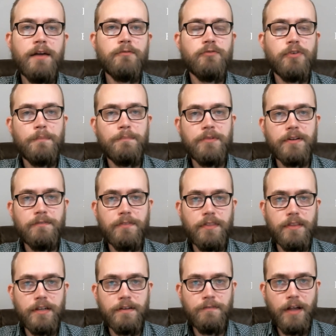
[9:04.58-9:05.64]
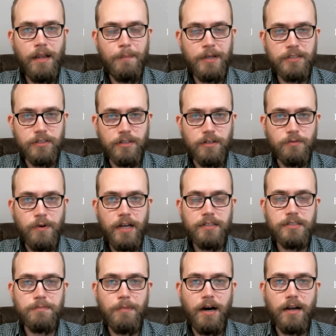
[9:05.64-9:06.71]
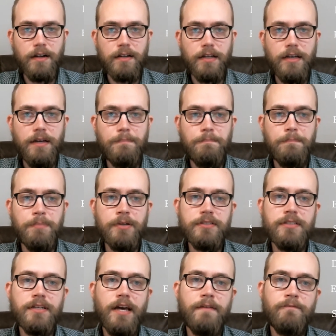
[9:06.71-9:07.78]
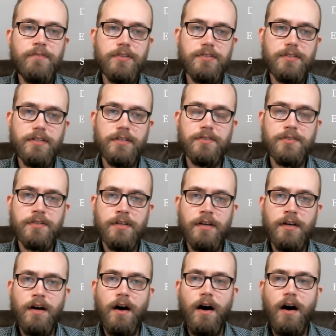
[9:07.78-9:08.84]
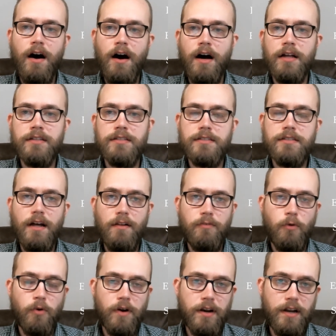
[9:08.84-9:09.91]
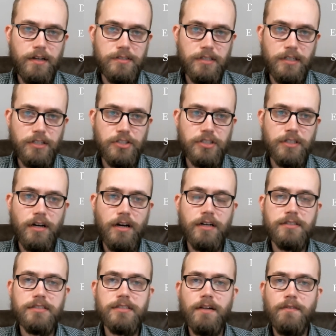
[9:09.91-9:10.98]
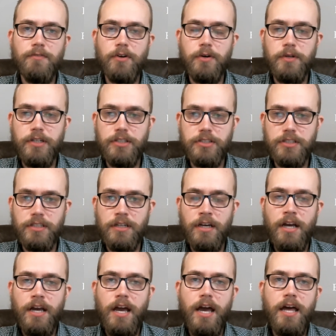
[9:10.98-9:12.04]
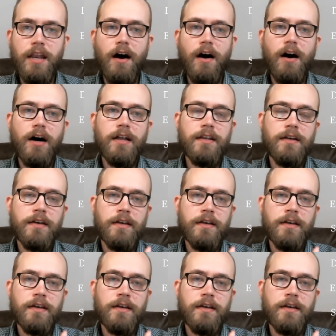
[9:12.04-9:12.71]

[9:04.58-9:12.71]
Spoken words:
from the developmental arrest model, it puts an emphasis on self-organization, on self-cohesion, and on